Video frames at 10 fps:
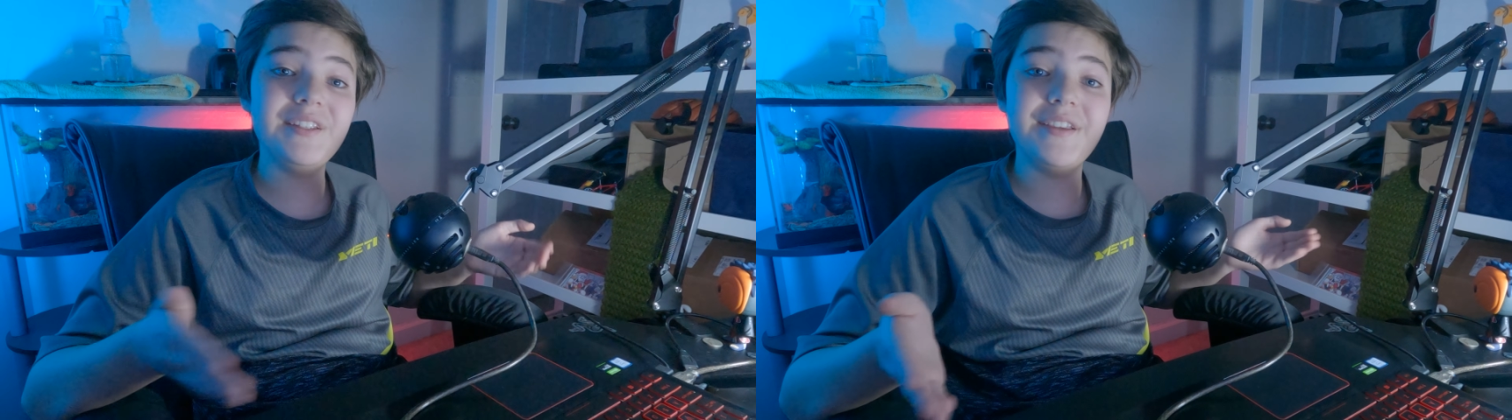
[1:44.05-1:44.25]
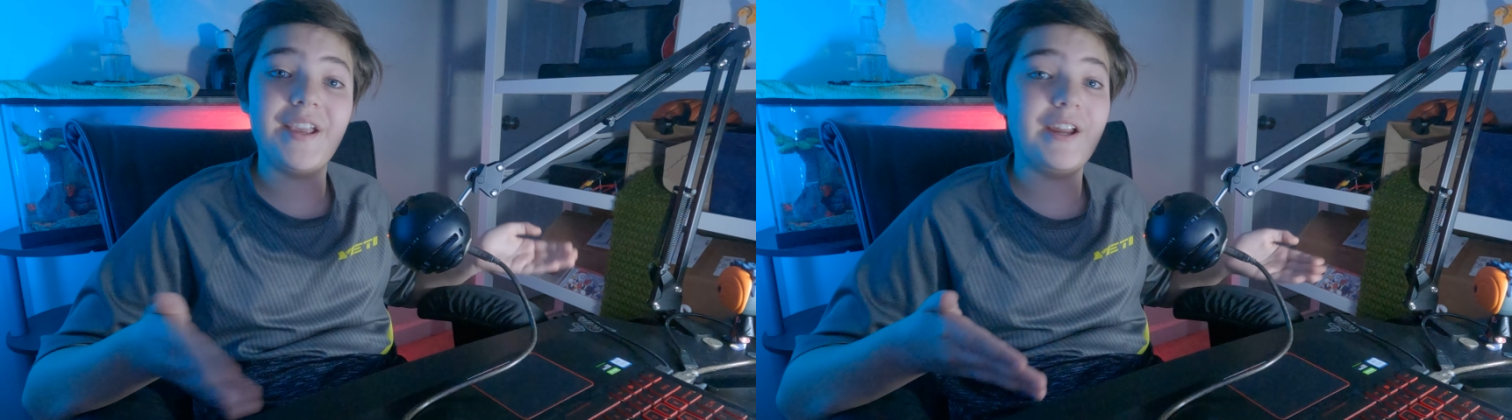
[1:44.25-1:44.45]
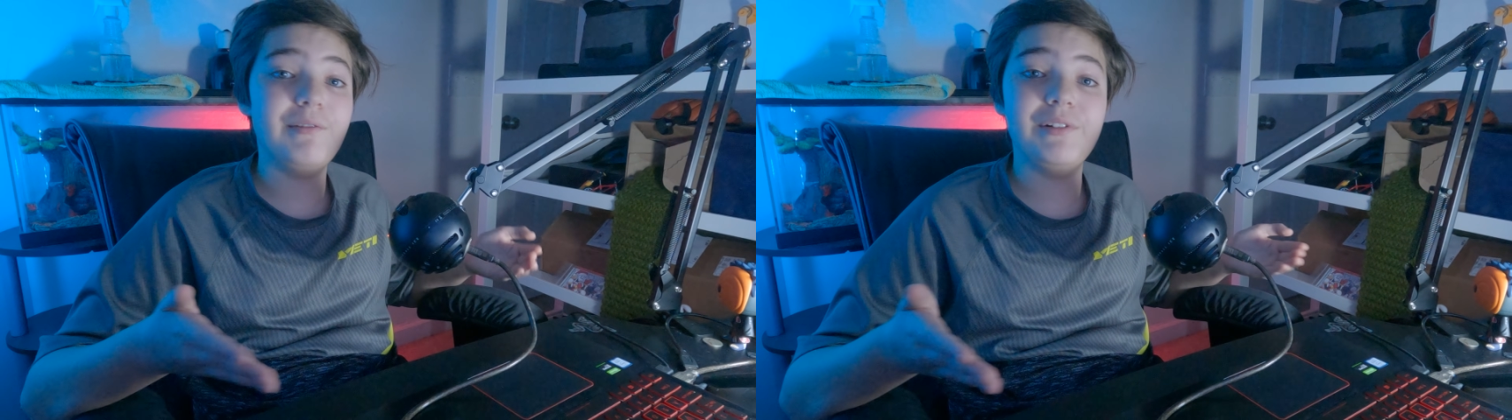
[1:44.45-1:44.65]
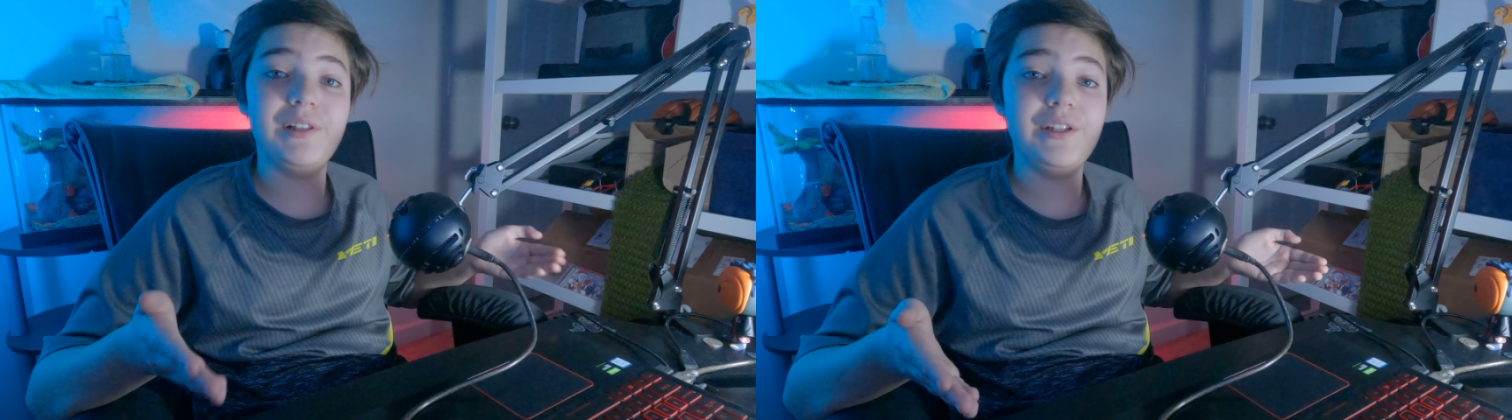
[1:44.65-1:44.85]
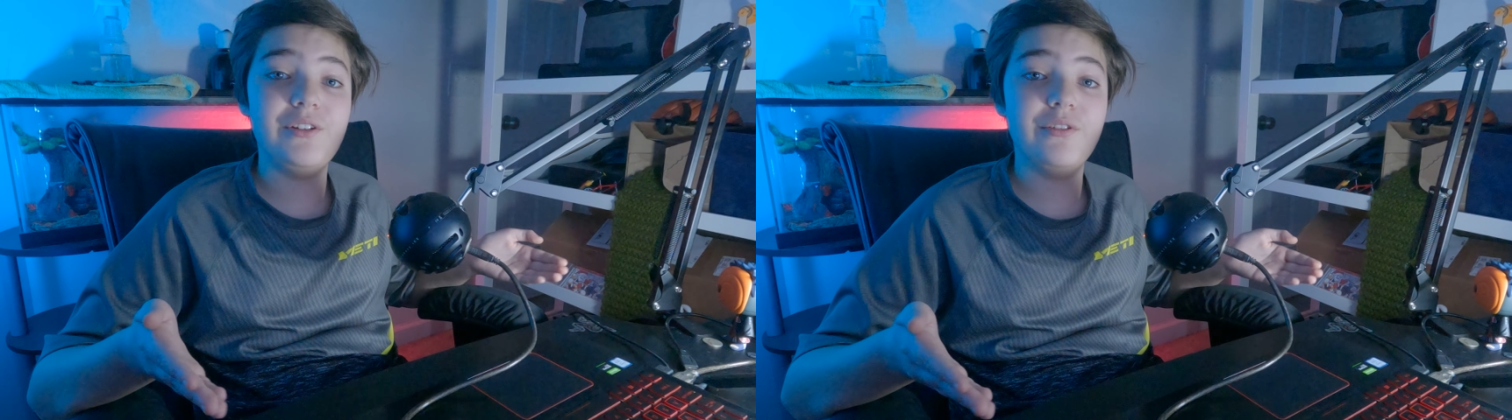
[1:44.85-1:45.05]
you can't
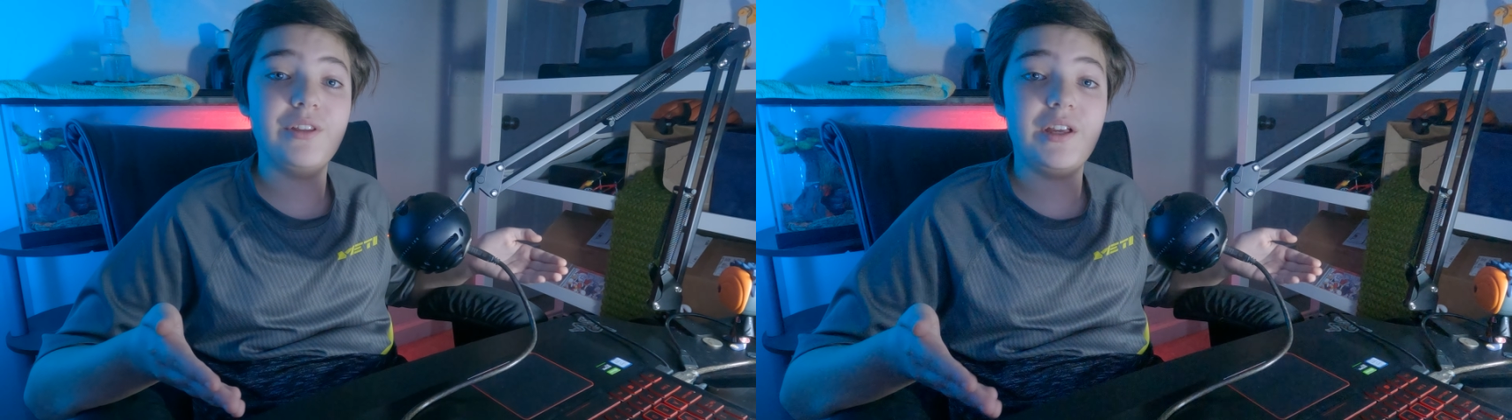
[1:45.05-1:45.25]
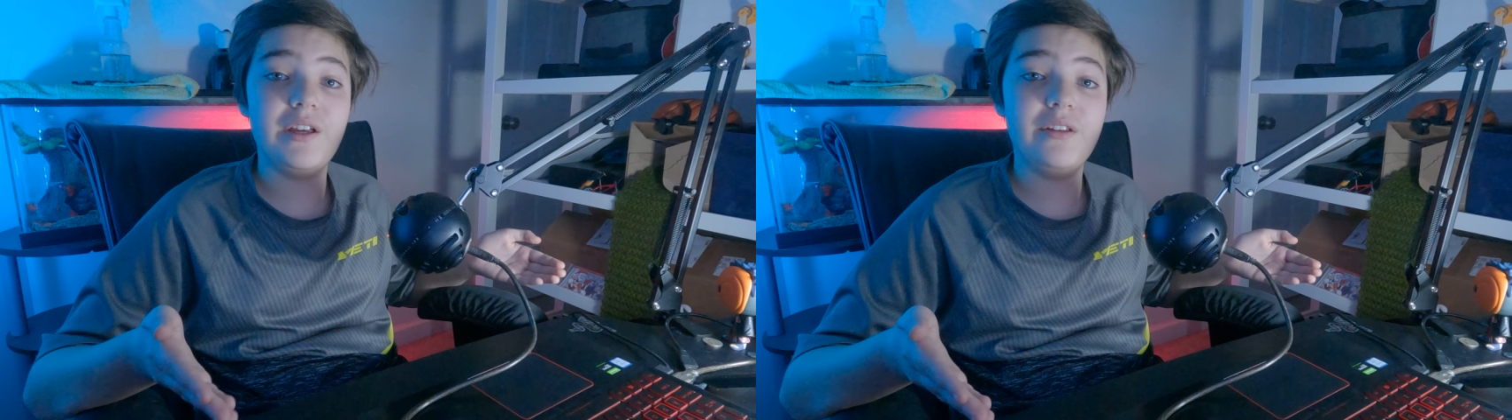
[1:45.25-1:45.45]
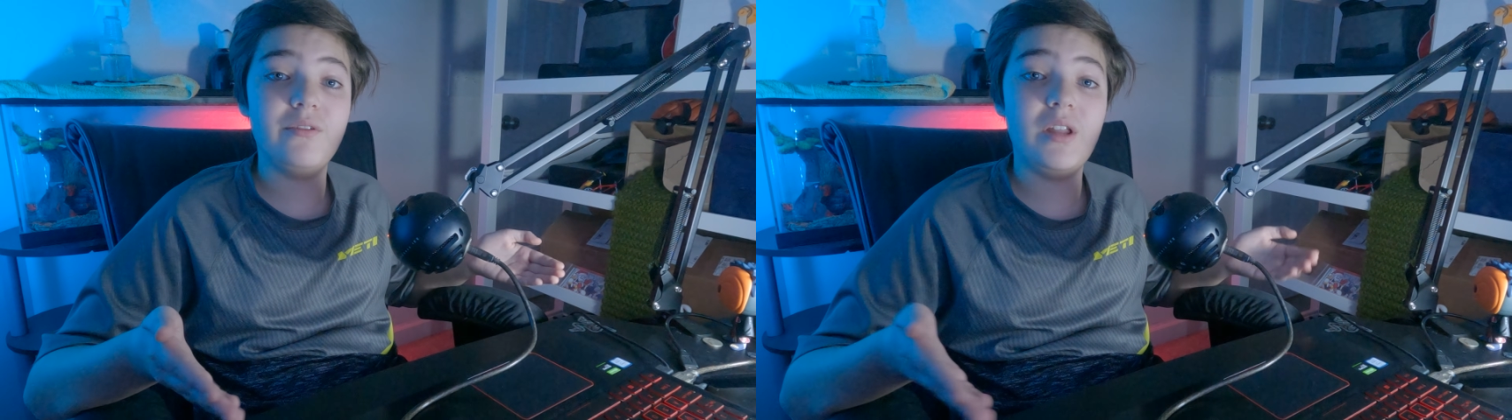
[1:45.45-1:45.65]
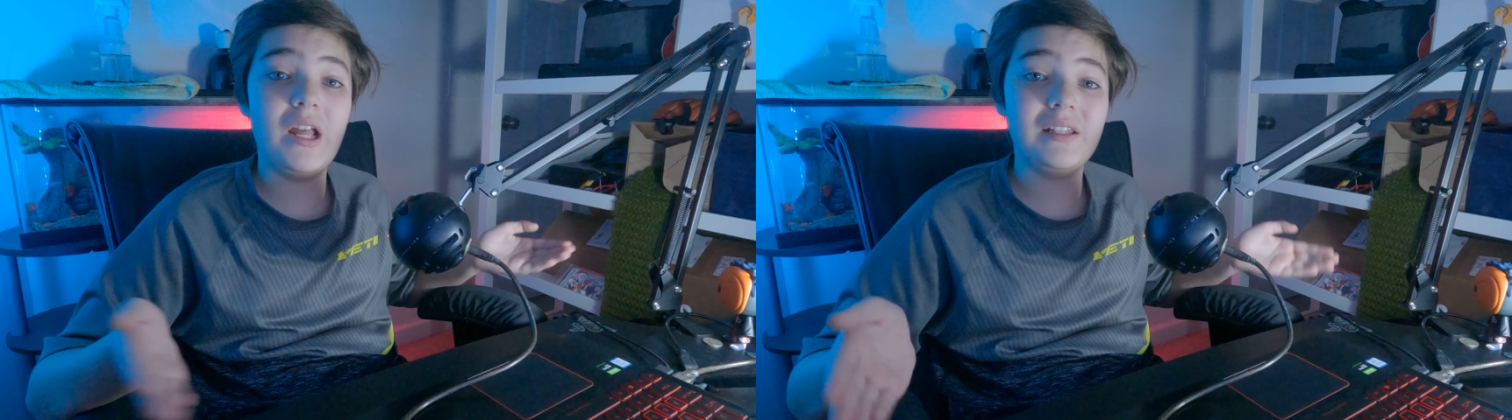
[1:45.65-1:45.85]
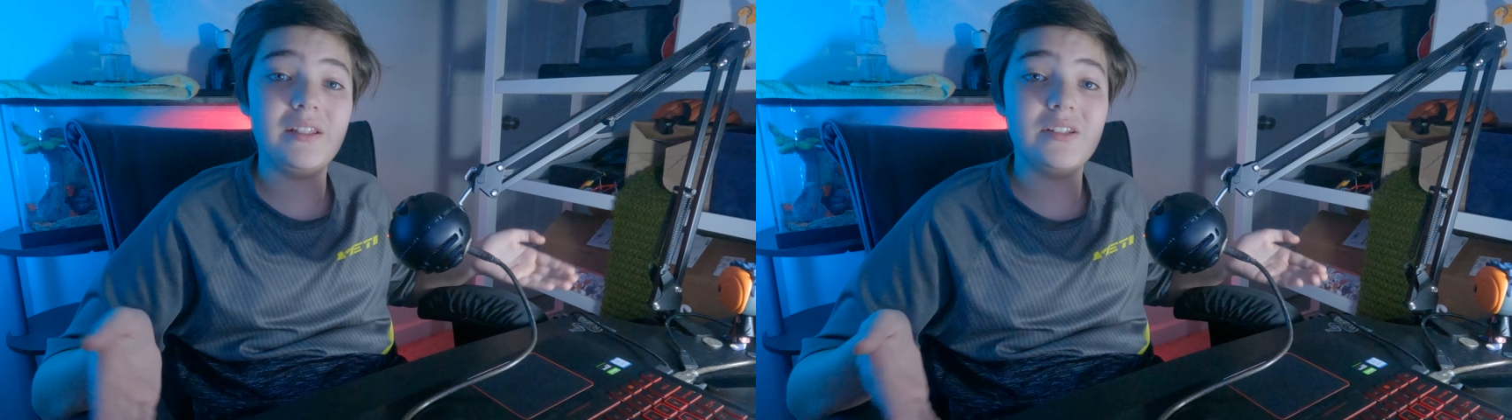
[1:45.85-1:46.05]
really do that, at